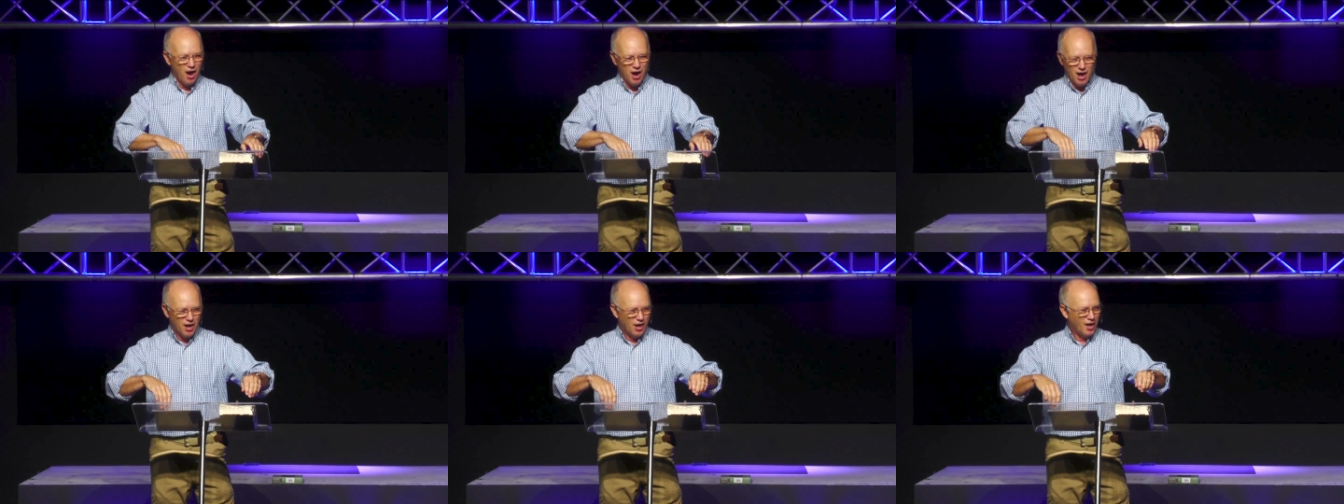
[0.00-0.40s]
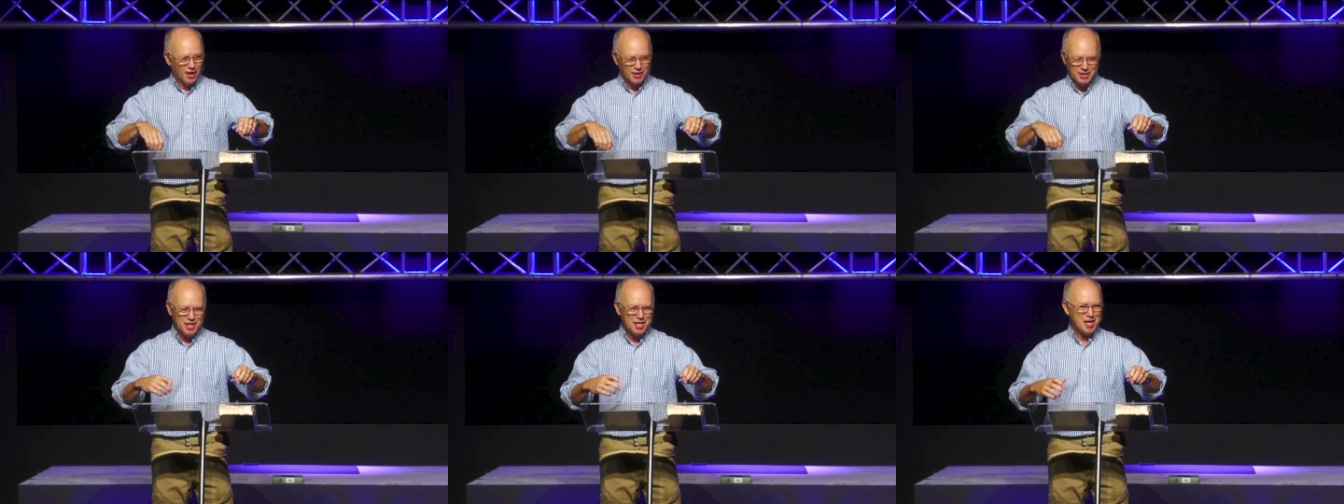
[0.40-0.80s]

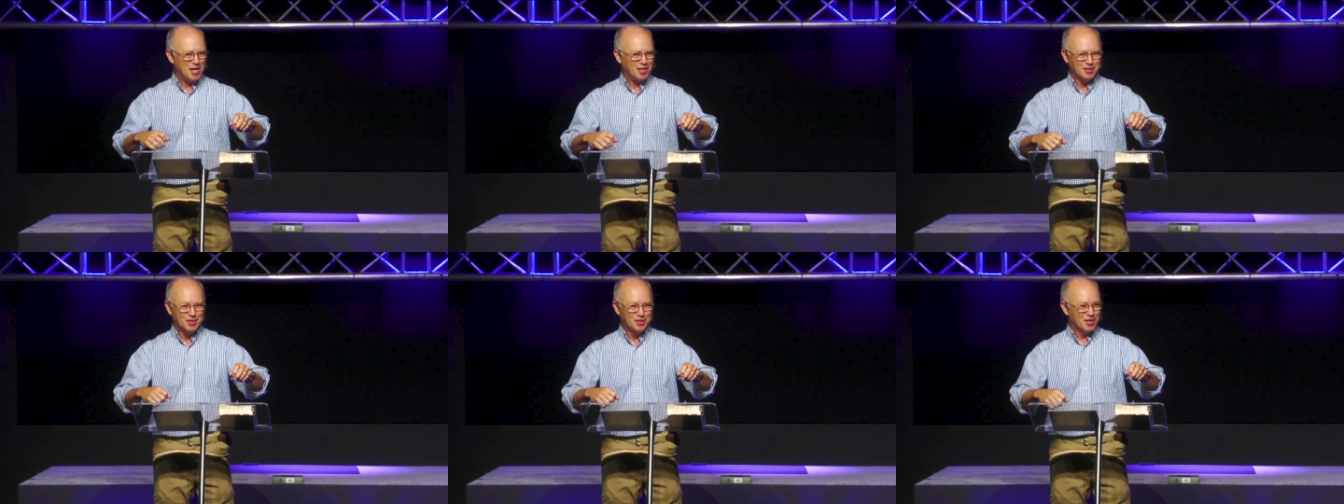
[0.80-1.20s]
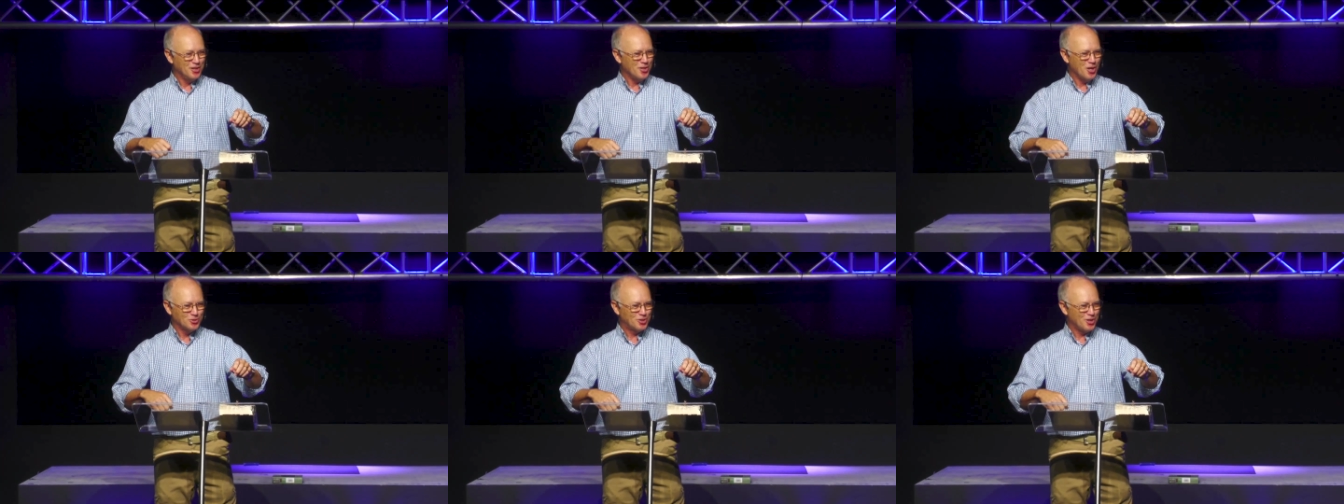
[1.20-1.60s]
Again, can y'all
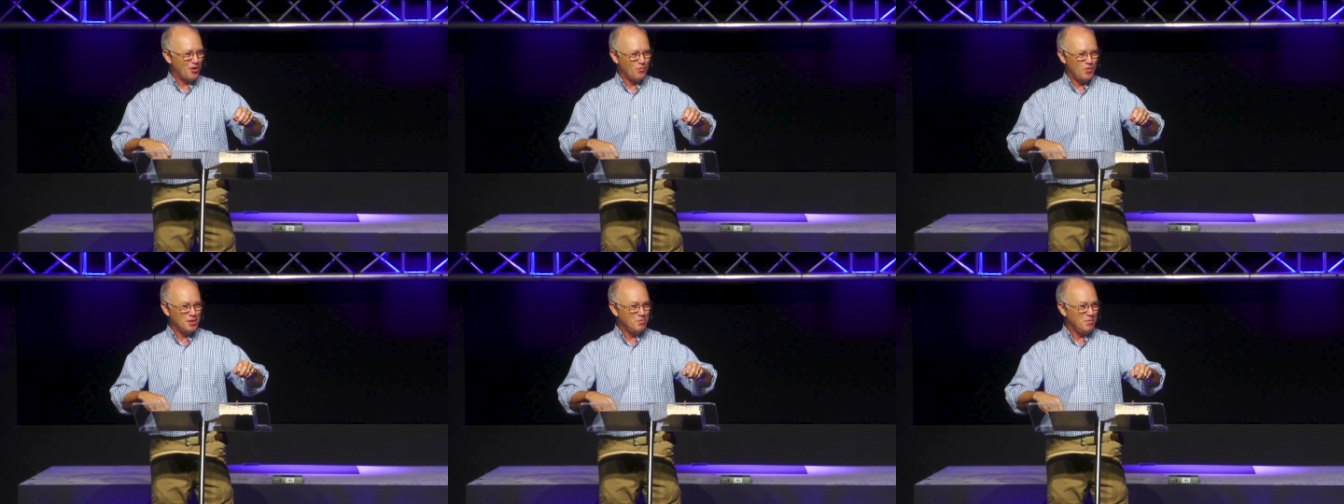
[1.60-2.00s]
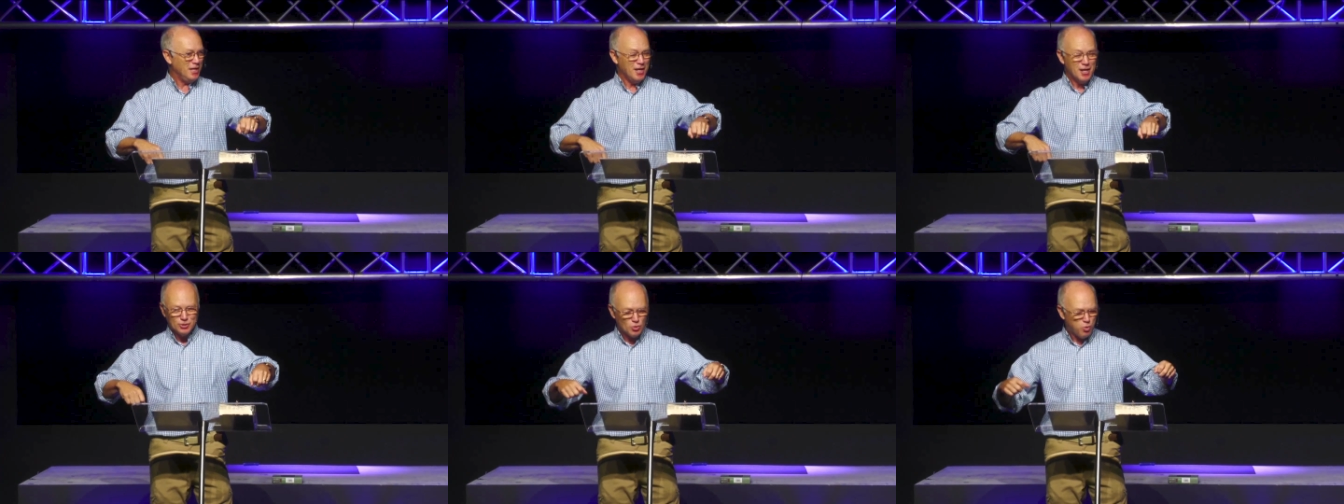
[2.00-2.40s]
say it with me?
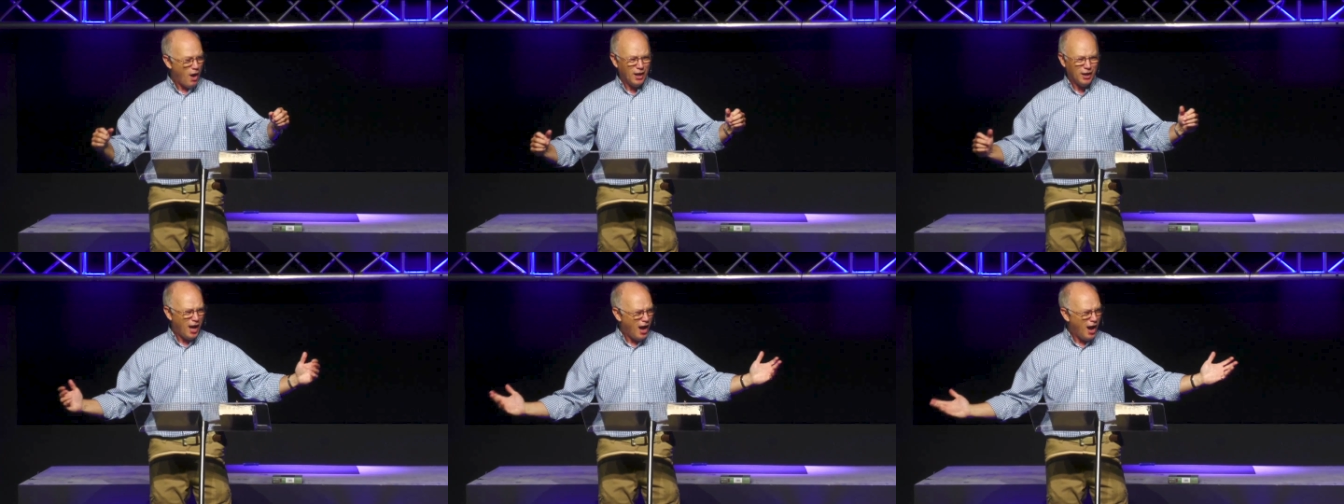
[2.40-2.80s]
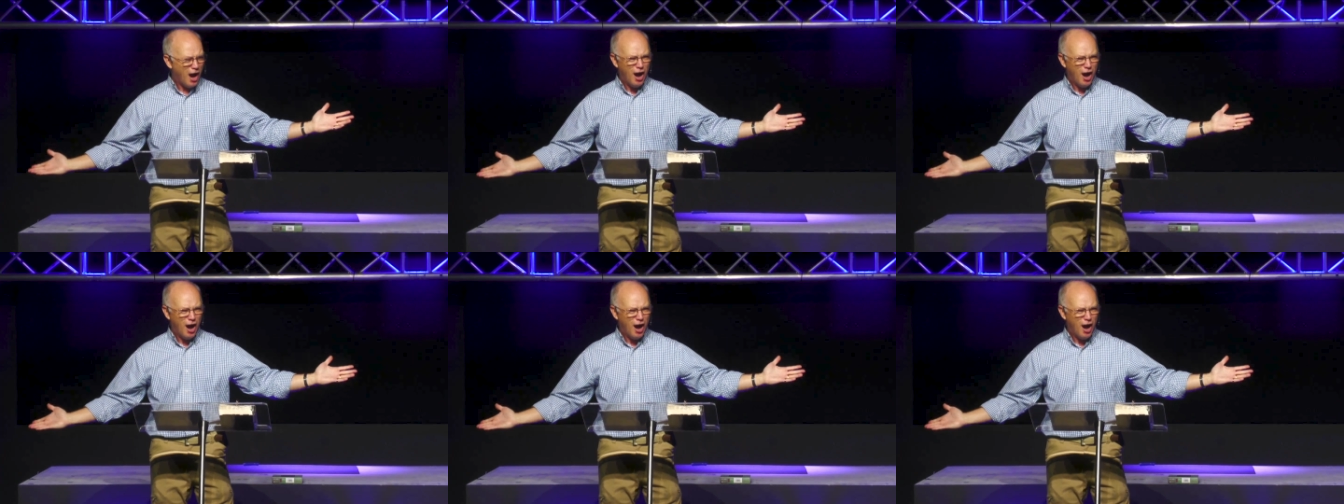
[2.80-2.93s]
Voila.